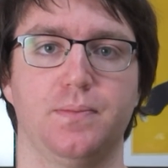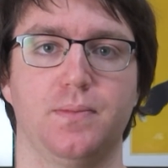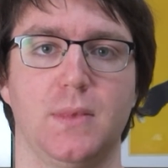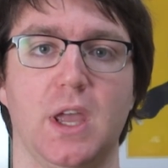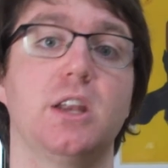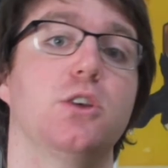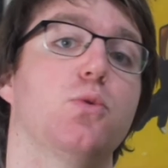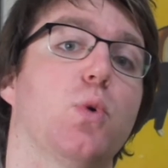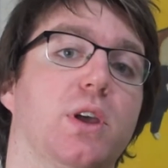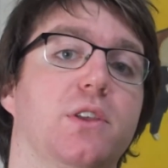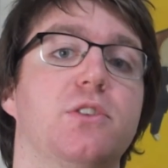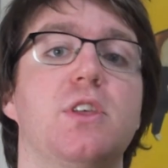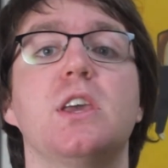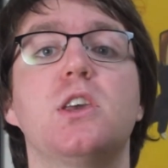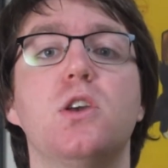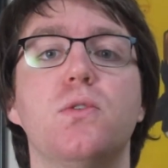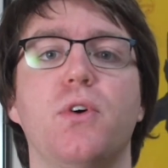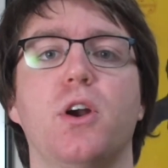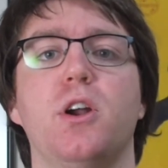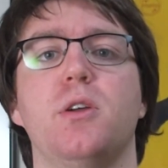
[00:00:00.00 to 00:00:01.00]
Anyway, thank
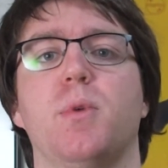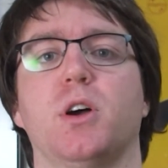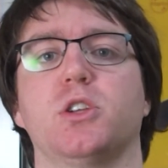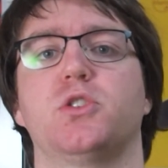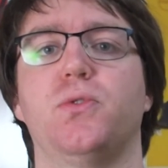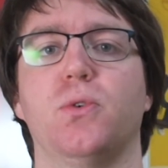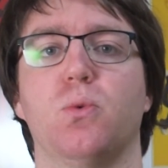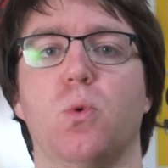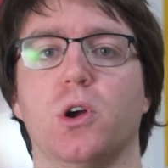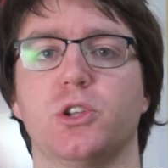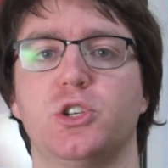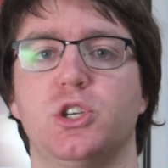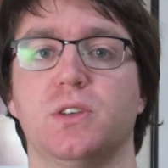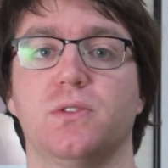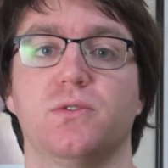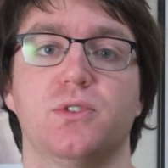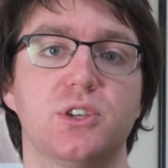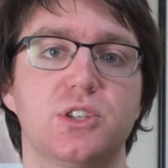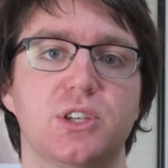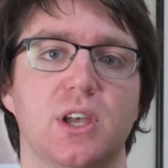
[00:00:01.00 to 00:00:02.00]
you very much for watching
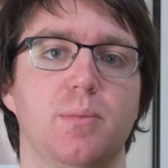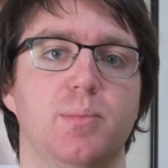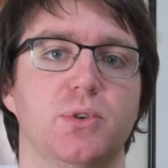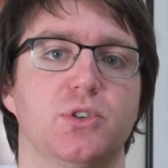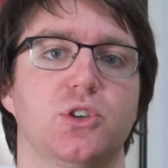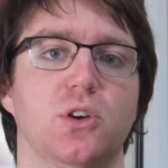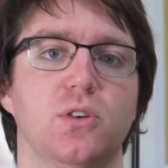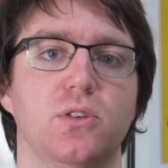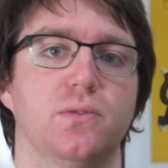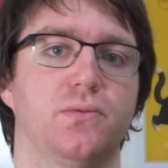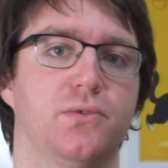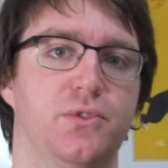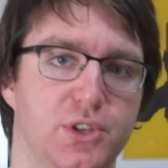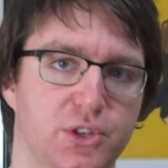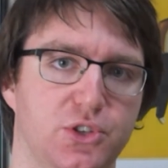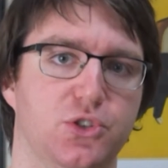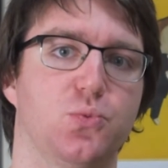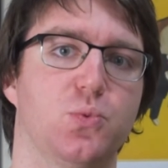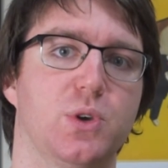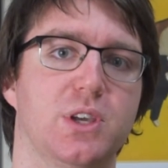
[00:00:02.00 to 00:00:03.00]
this episode of
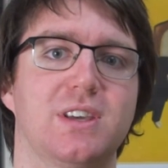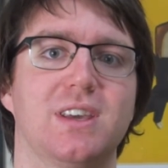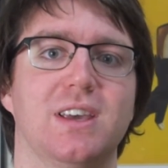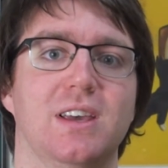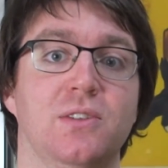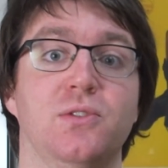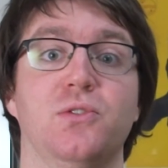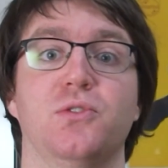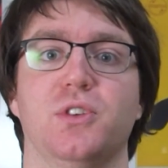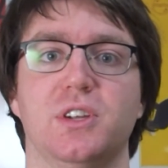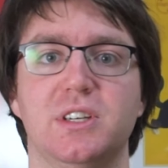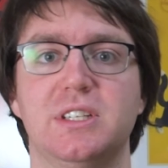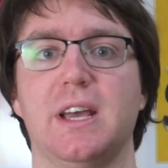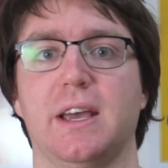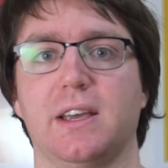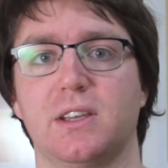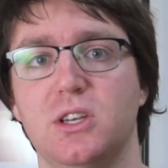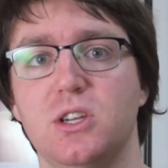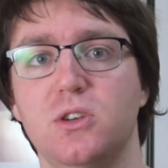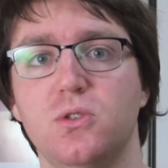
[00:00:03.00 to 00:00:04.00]
This Week in the
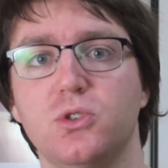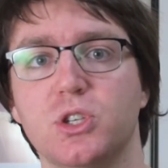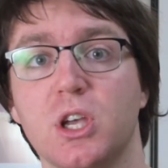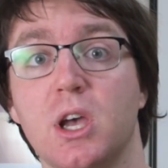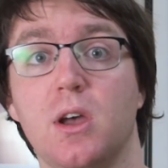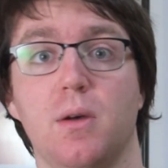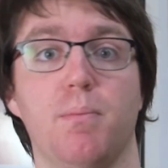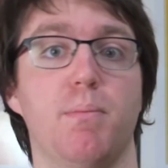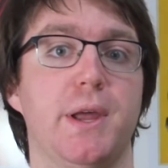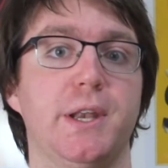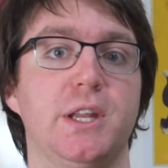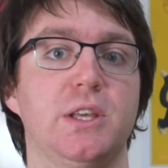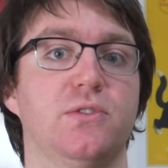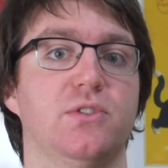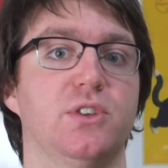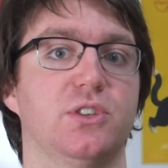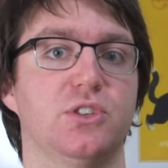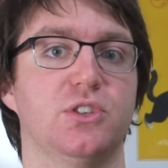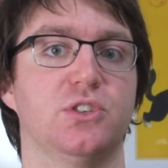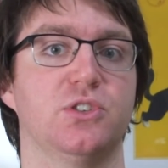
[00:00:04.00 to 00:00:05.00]
Tech News. Many
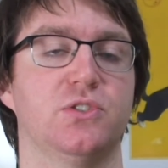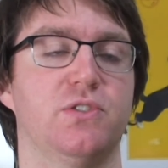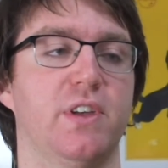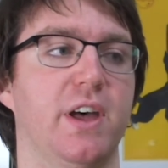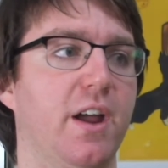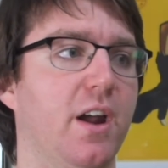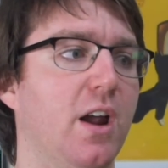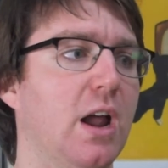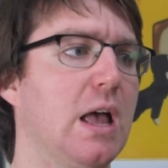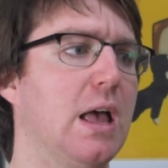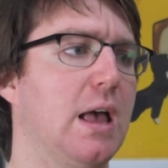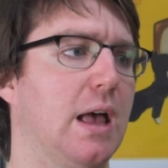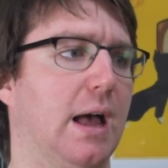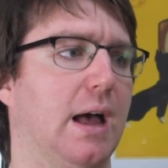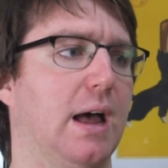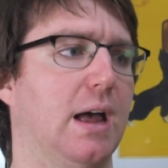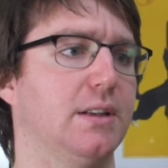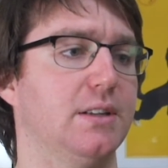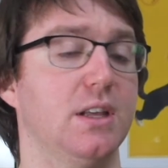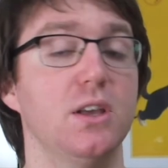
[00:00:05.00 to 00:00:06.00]
thises there.
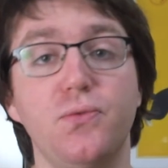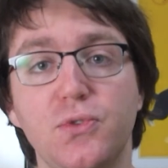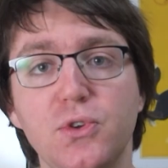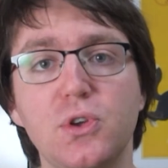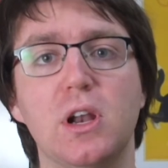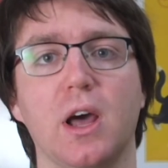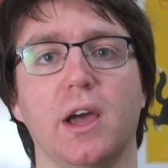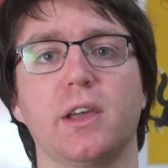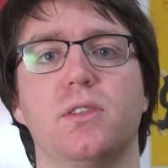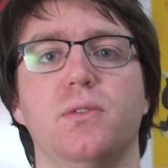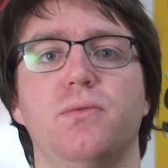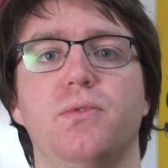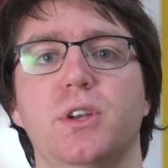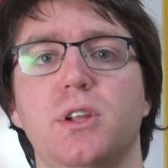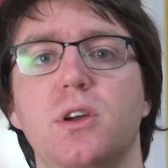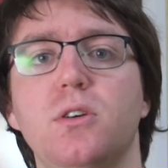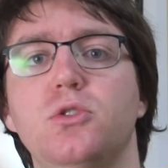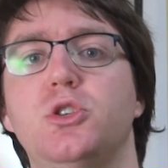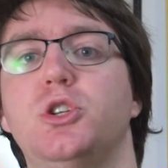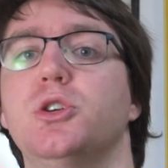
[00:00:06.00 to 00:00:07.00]
And if you like the
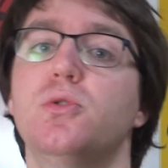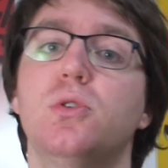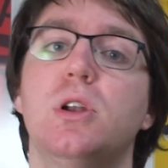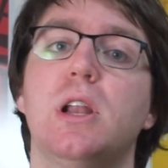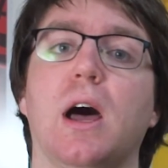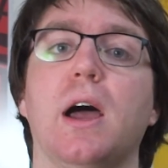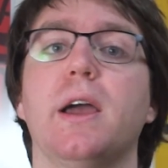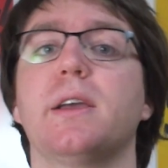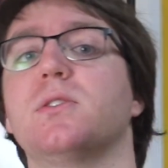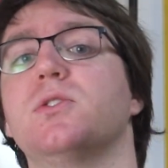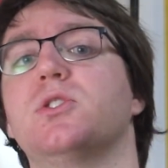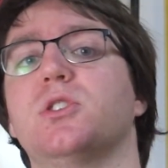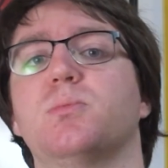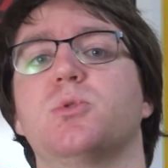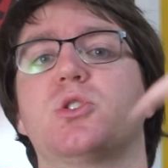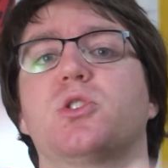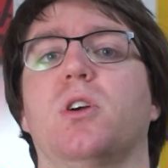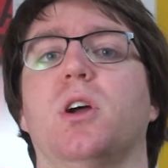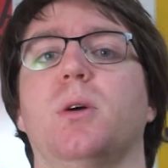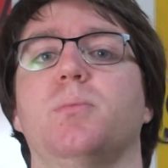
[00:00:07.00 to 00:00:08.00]
video, do like and
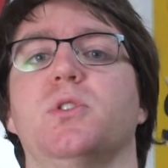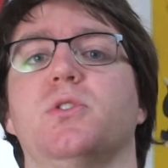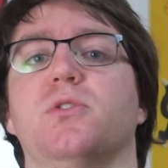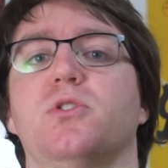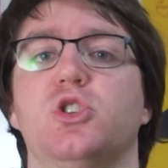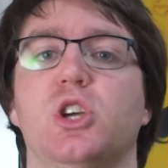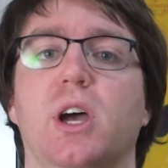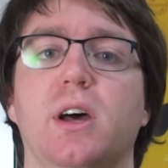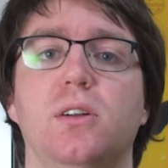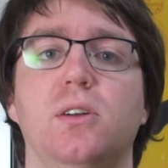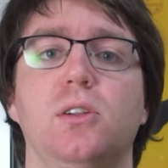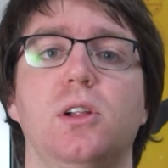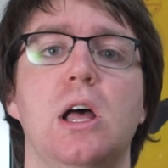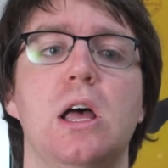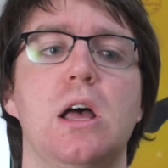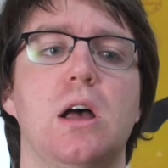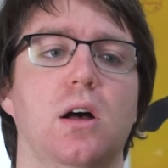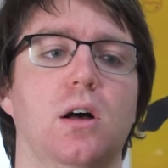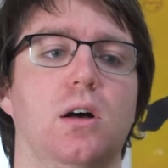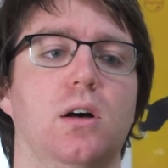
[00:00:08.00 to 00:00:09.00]
subscribe to the channel,
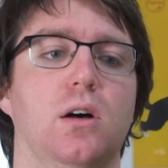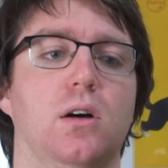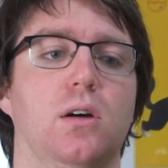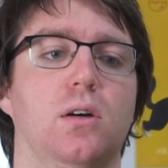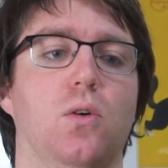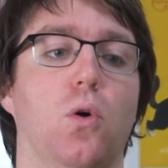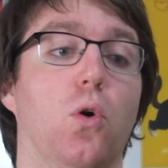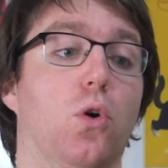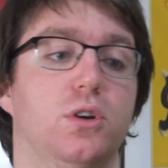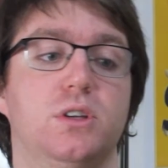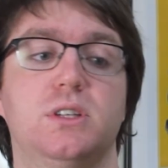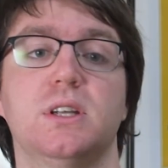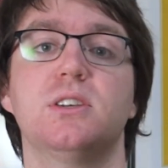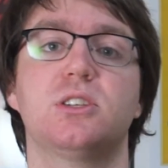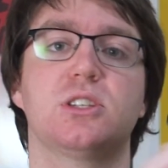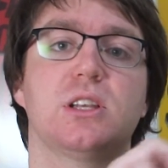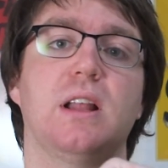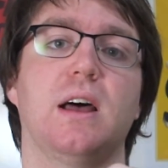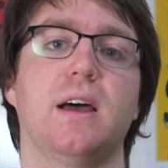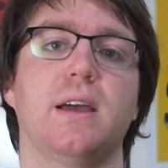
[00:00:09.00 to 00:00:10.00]
or
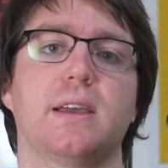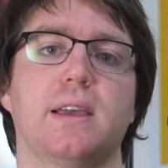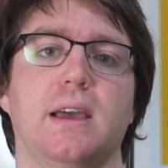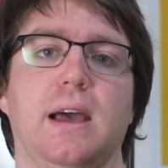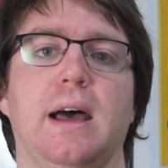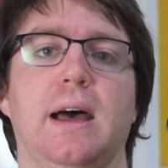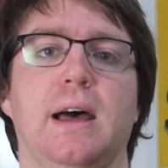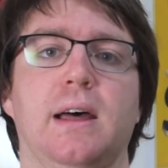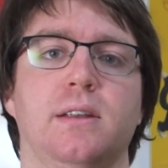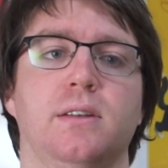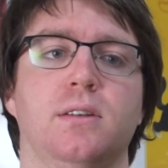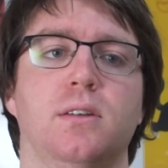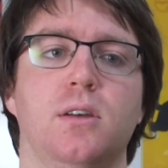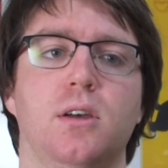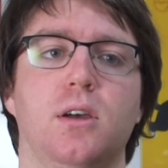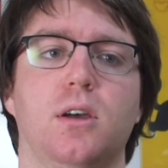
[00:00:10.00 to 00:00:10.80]
dislike and